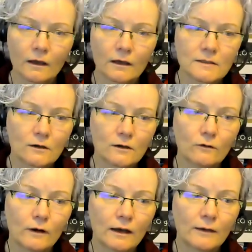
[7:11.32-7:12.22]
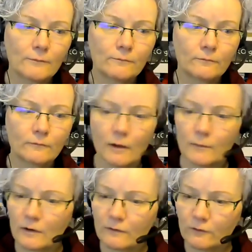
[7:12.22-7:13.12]
So I'm
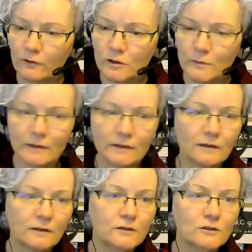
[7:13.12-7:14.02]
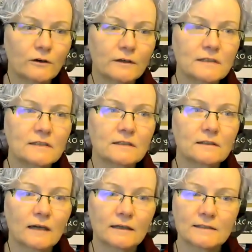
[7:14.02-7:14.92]
looking forward to being joined
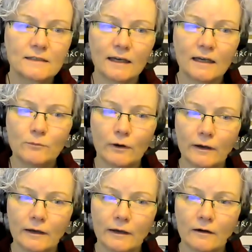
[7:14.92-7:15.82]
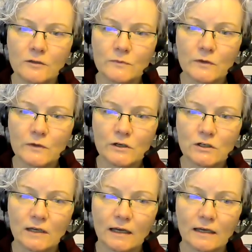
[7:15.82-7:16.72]
today by our
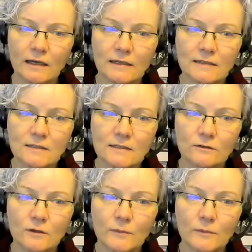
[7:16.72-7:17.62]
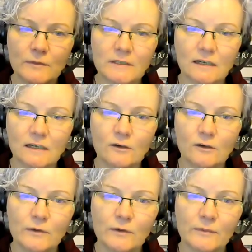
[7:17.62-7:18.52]
special guest. So let me tell you a
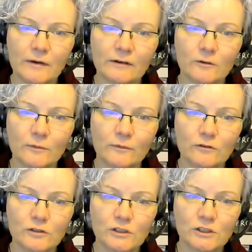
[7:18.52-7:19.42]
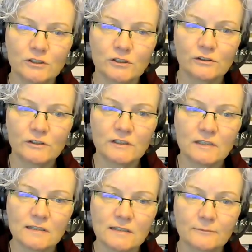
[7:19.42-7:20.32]
bit about her before she joins
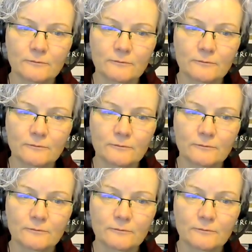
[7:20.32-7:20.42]
us.